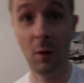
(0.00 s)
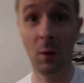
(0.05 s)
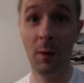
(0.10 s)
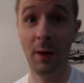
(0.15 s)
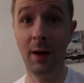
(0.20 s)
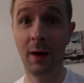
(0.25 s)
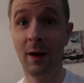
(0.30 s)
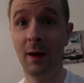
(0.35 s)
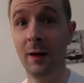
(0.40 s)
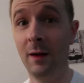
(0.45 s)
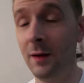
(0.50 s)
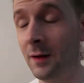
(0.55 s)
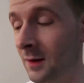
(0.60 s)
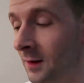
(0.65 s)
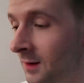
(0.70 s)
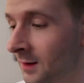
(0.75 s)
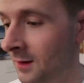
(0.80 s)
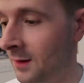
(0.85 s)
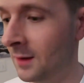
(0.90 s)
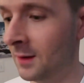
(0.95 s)
quick.
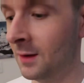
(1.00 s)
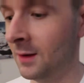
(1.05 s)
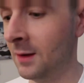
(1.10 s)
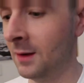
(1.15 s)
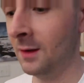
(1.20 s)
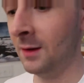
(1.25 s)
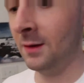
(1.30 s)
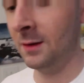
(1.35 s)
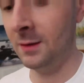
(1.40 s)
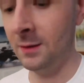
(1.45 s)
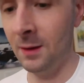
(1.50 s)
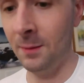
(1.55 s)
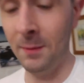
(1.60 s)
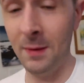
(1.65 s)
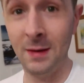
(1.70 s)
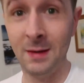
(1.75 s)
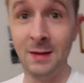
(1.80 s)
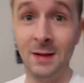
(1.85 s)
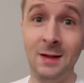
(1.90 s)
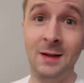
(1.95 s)
So I'm
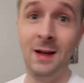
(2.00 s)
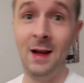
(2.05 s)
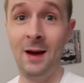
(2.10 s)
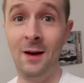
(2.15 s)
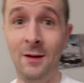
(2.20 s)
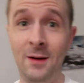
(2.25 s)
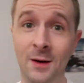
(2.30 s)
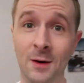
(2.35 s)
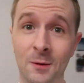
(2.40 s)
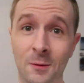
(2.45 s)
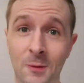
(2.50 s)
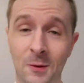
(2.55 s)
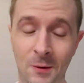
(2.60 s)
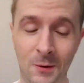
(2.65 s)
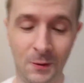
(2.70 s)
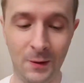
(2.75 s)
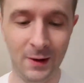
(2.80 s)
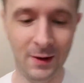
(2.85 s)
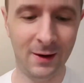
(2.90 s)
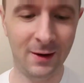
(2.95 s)
gonna sit down here real
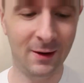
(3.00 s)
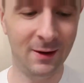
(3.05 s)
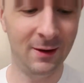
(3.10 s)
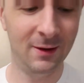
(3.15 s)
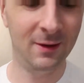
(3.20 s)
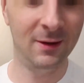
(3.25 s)
quick.